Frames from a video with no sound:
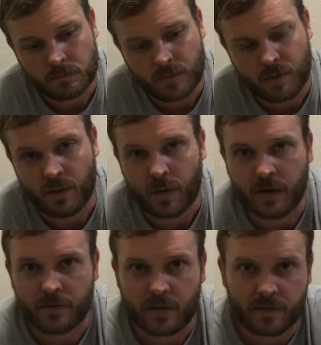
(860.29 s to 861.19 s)
You mean waiting
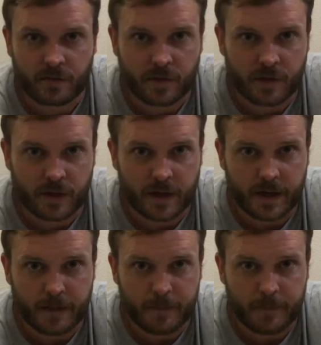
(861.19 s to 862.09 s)
forever for you to die?
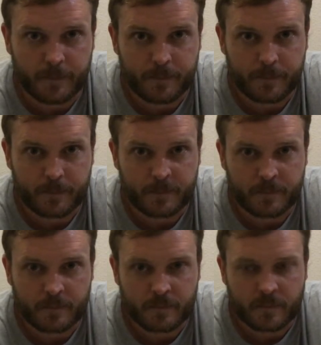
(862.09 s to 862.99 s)

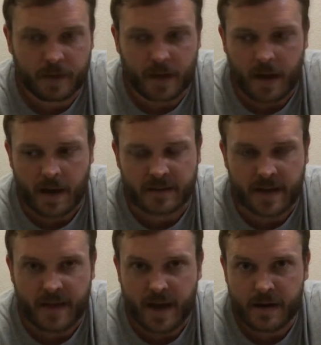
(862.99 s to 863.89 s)
Like, I say
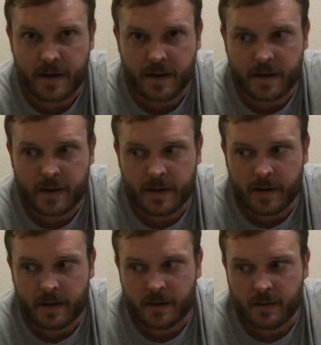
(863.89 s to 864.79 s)
that,
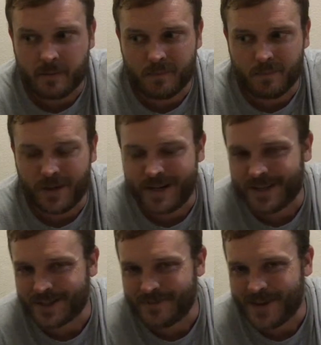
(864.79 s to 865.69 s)
but it
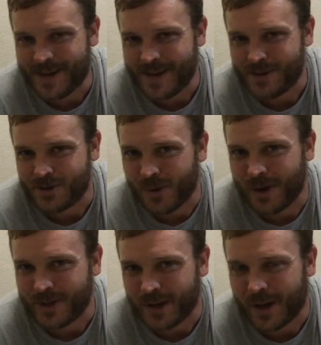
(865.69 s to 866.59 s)
doesn't mean I enjoy
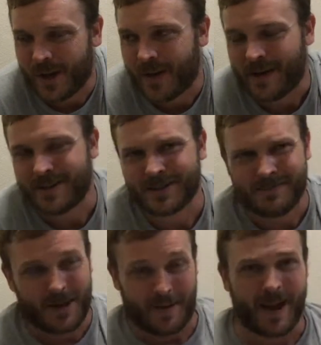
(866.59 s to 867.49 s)
saying it. Like, it doesn't
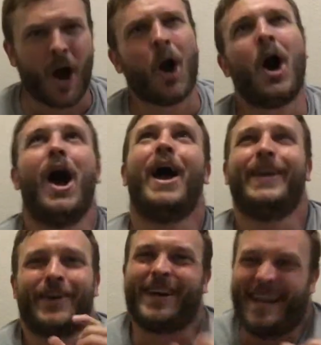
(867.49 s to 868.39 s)
mean I'm like, oh,
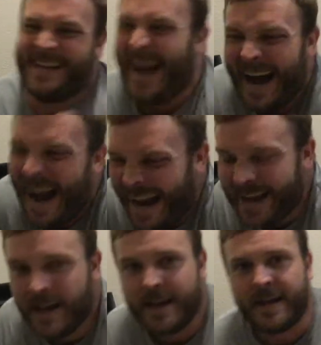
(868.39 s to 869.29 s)
you're going to die.
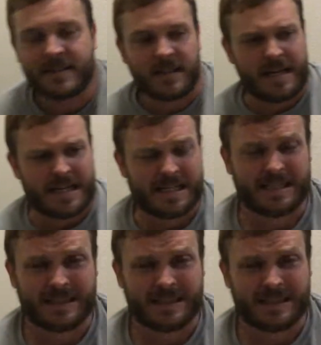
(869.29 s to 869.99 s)
It's like,